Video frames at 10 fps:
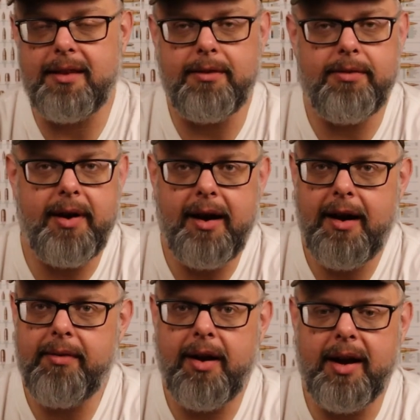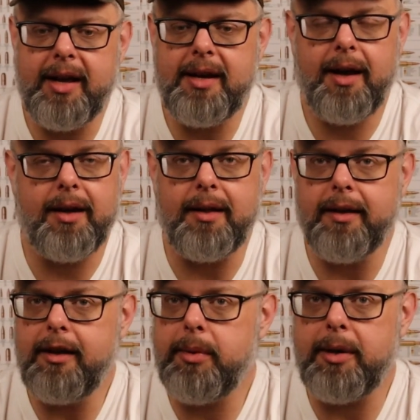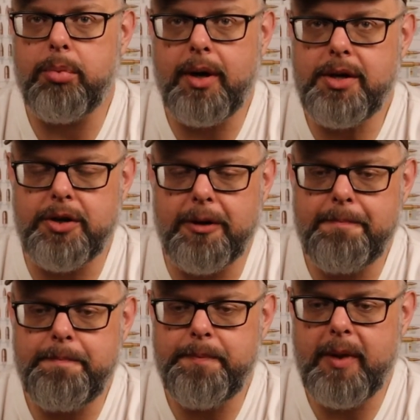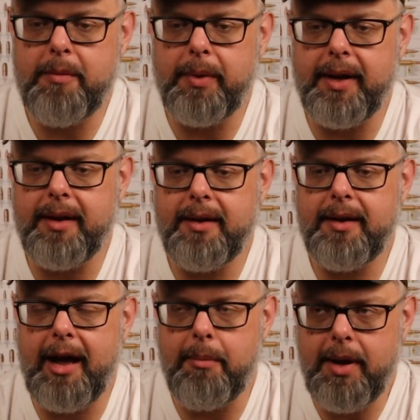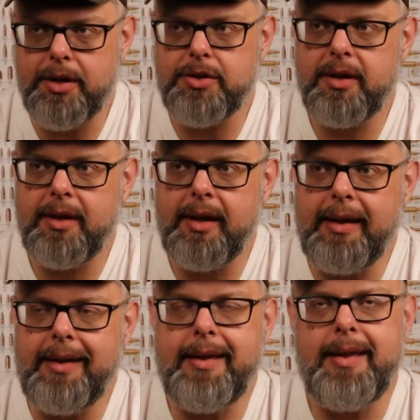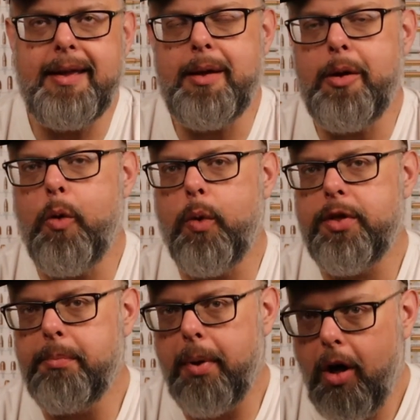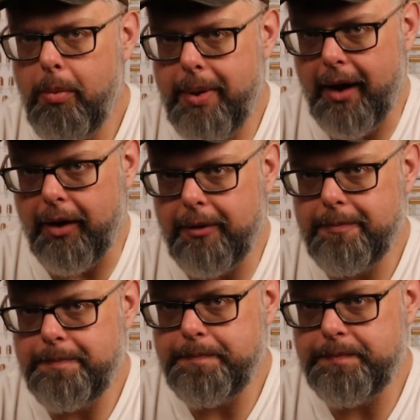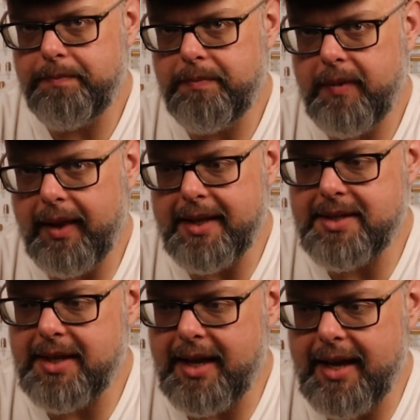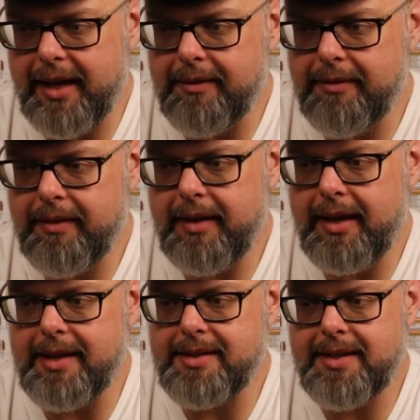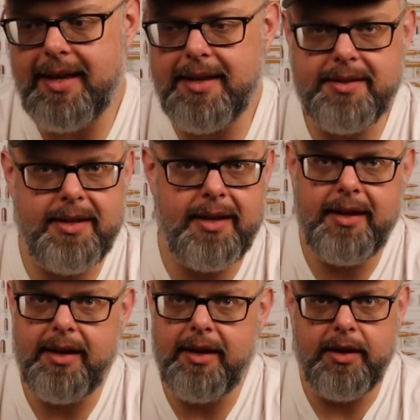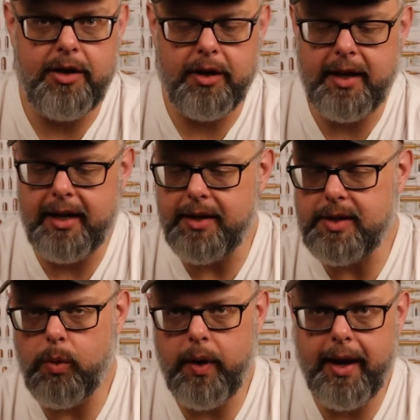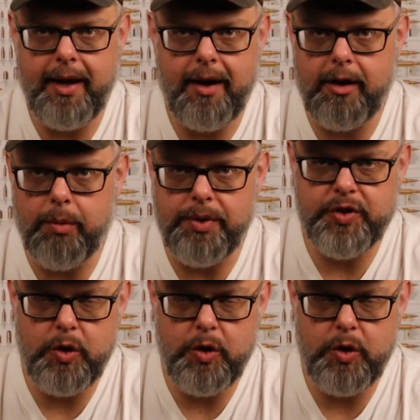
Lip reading: at the very, very end, got a little bit of pressure, but not much. With ball powder, let's say it says you're going to get 2800 with